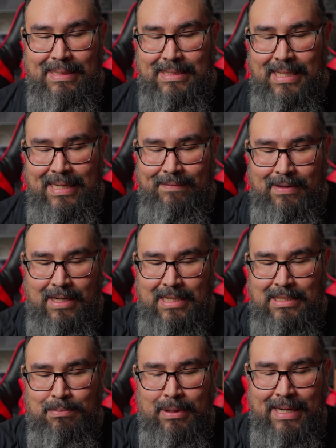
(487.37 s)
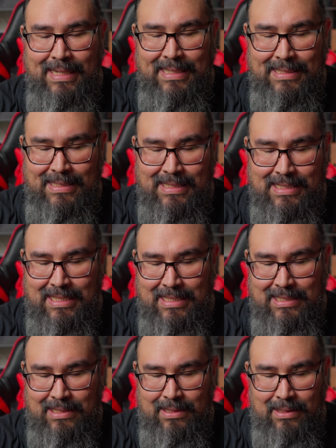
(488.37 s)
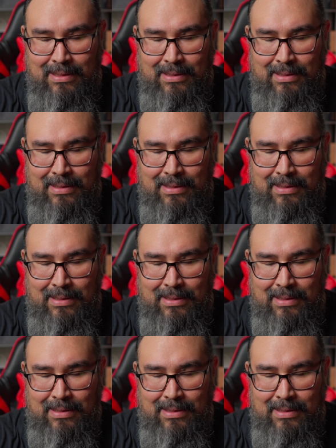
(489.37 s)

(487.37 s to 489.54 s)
It's not even on its brightest. It's just,